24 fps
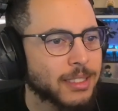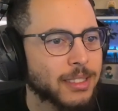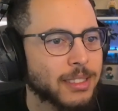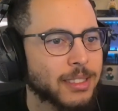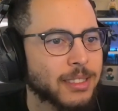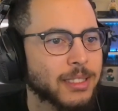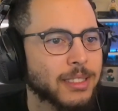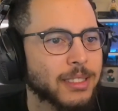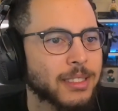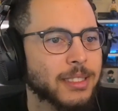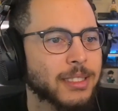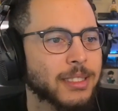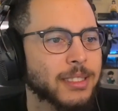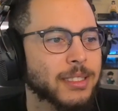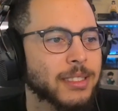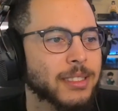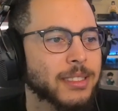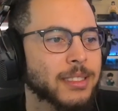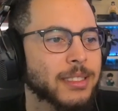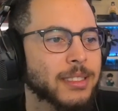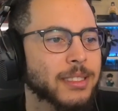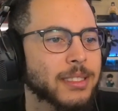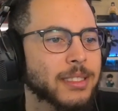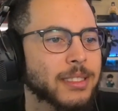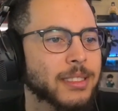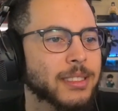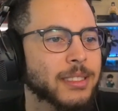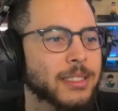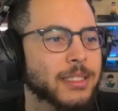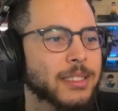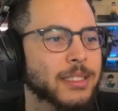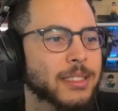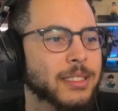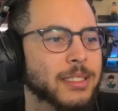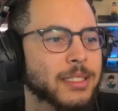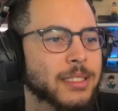
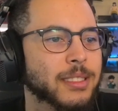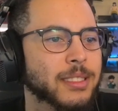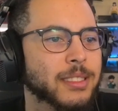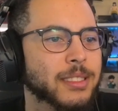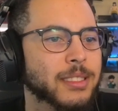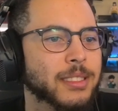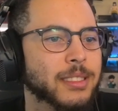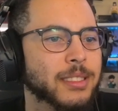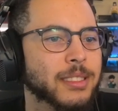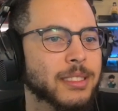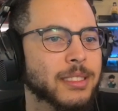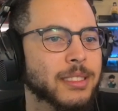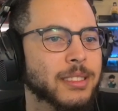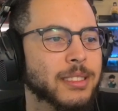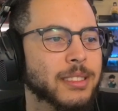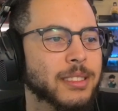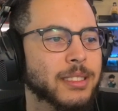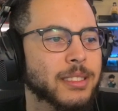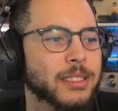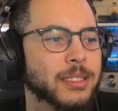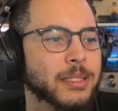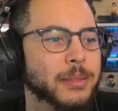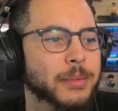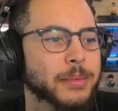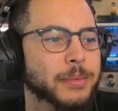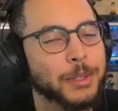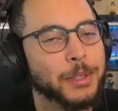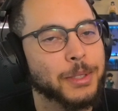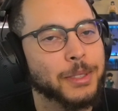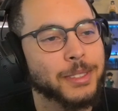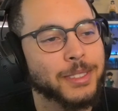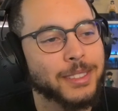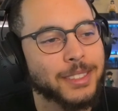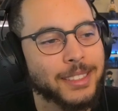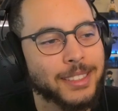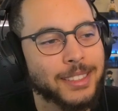
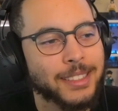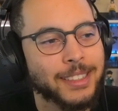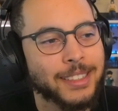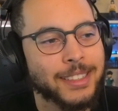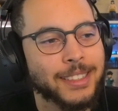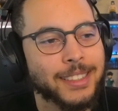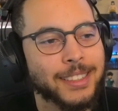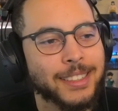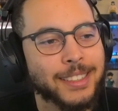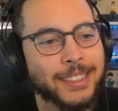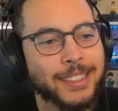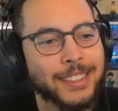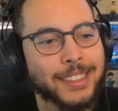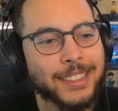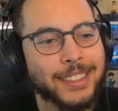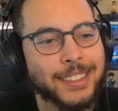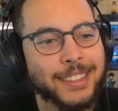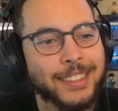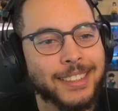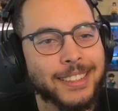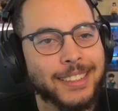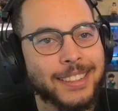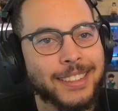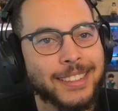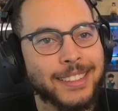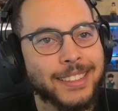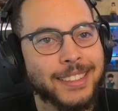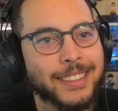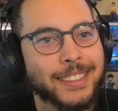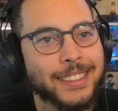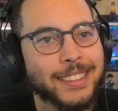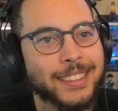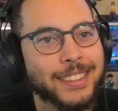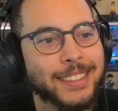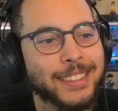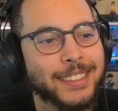
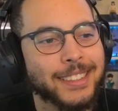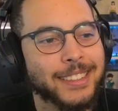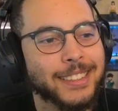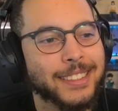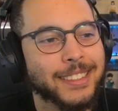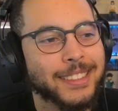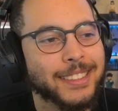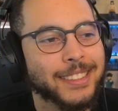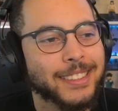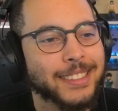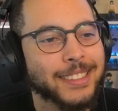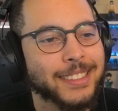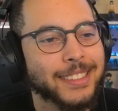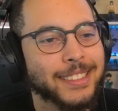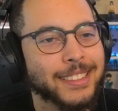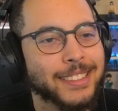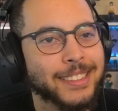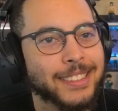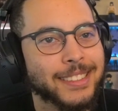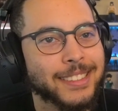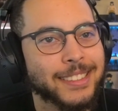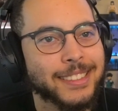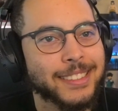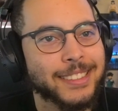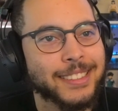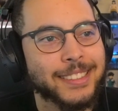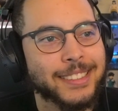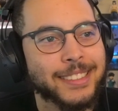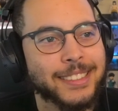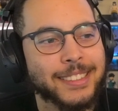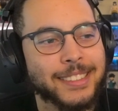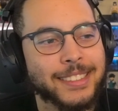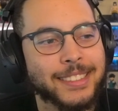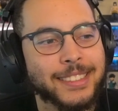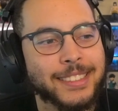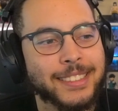
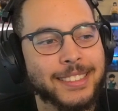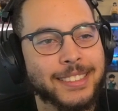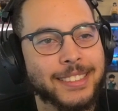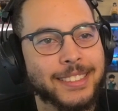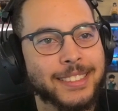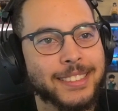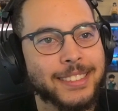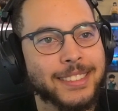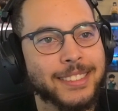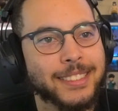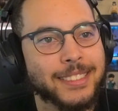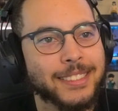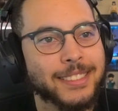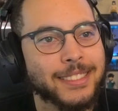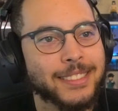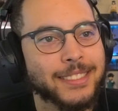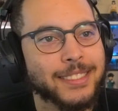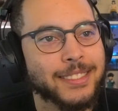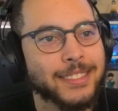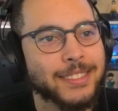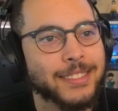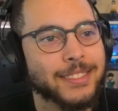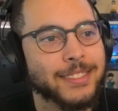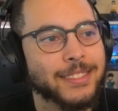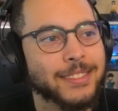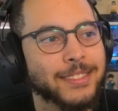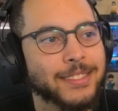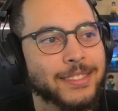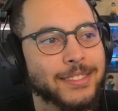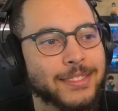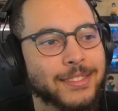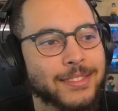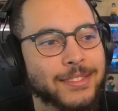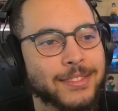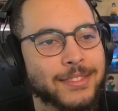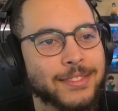
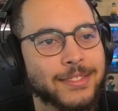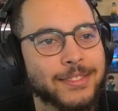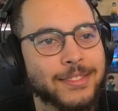(no one is talking)